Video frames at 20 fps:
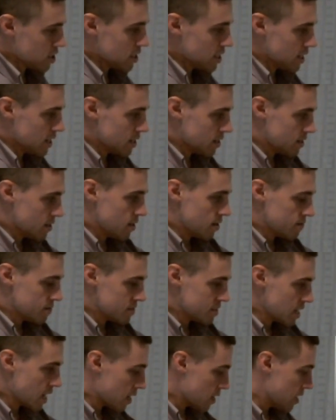then of
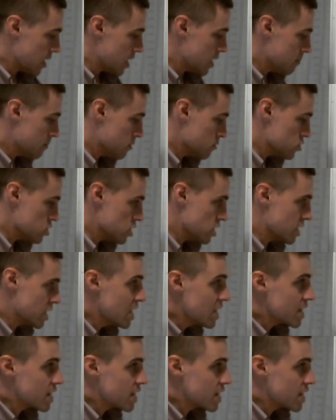satellite motion